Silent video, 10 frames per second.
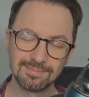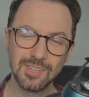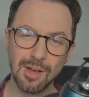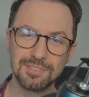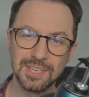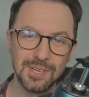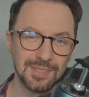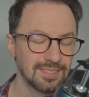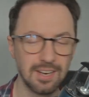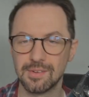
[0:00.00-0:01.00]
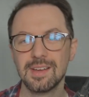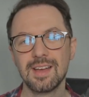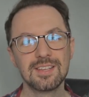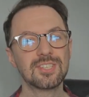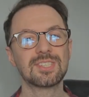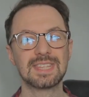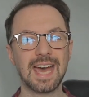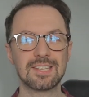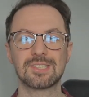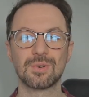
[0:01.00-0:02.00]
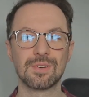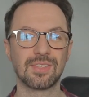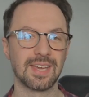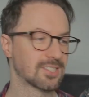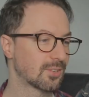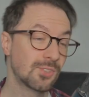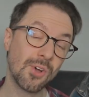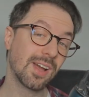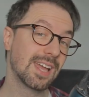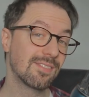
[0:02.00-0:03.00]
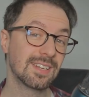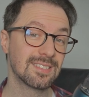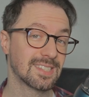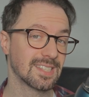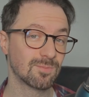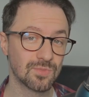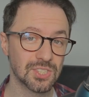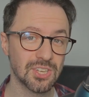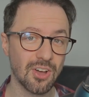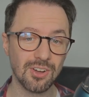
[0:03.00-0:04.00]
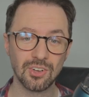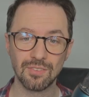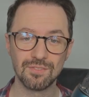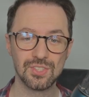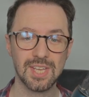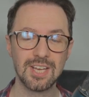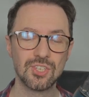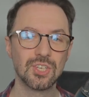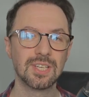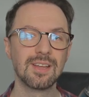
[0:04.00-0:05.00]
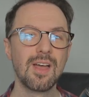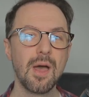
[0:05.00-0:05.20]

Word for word: Good afternoon, you know, just that sort of thing. So not even to start a conversation,